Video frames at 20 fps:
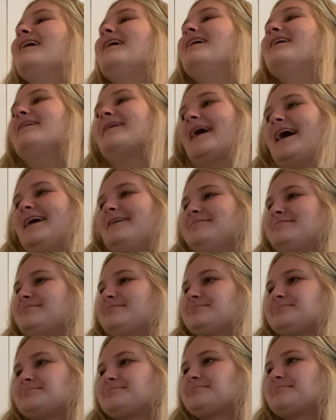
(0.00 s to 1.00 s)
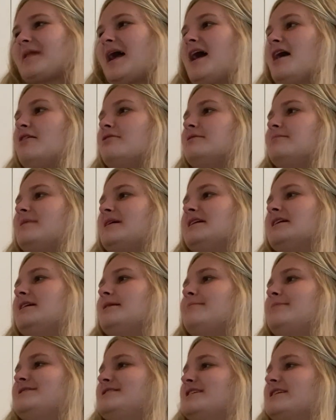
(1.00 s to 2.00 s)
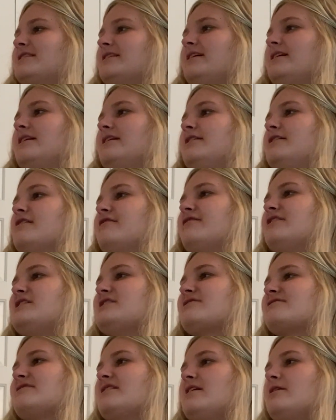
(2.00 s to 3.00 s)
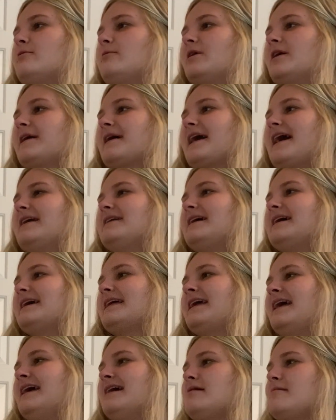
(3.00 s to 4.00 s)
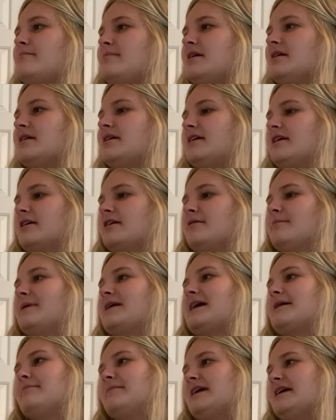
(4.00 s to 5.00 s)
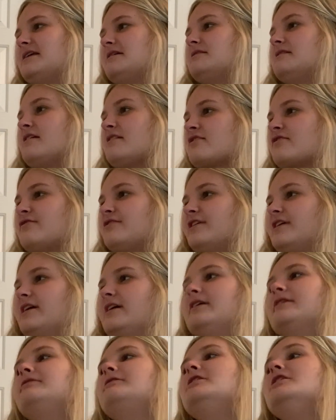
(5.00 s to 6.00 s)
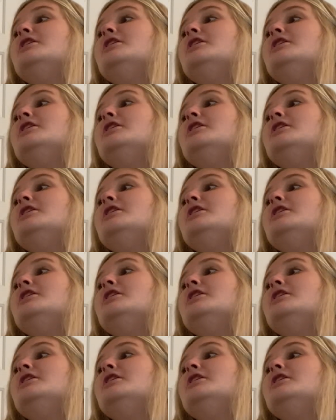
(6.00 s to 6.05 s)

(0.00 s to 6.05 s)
Okay. Oh, Amelia Bedelia, your first day of work, and I can't be here, but I made a list for you.